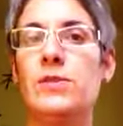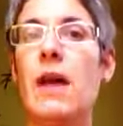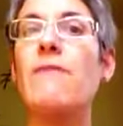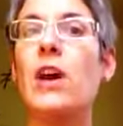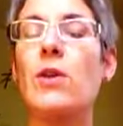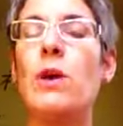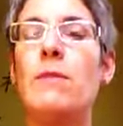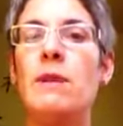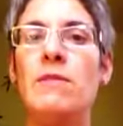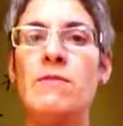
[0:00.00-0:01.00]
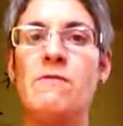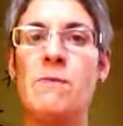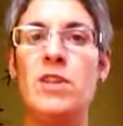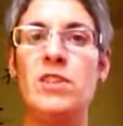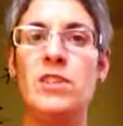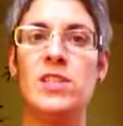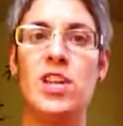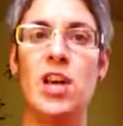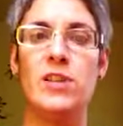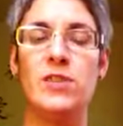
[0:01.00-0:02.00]
I've got quite a bit of information to
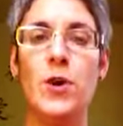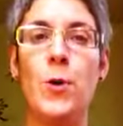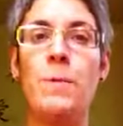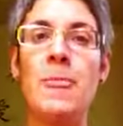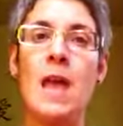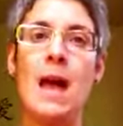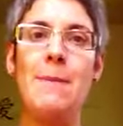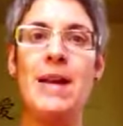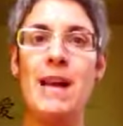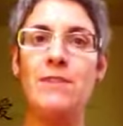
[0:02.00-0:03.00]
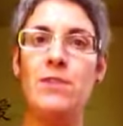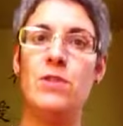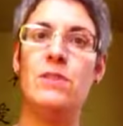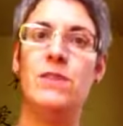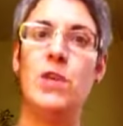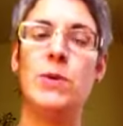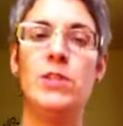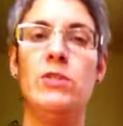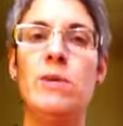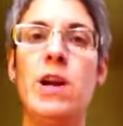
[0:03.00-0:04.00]
share. So I might have to do this video in
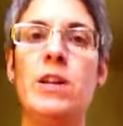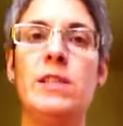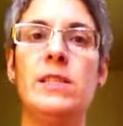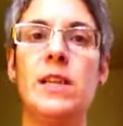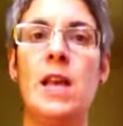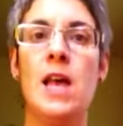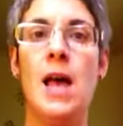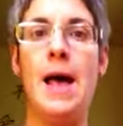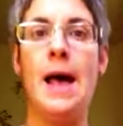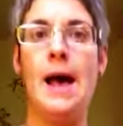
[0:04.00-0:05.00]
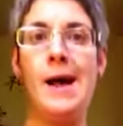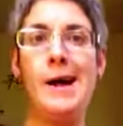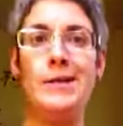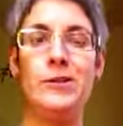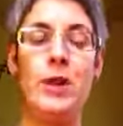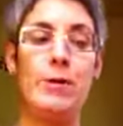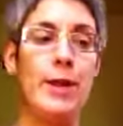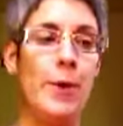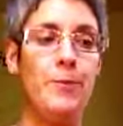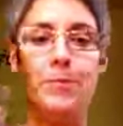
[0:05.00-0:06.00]
two parts. So here we go.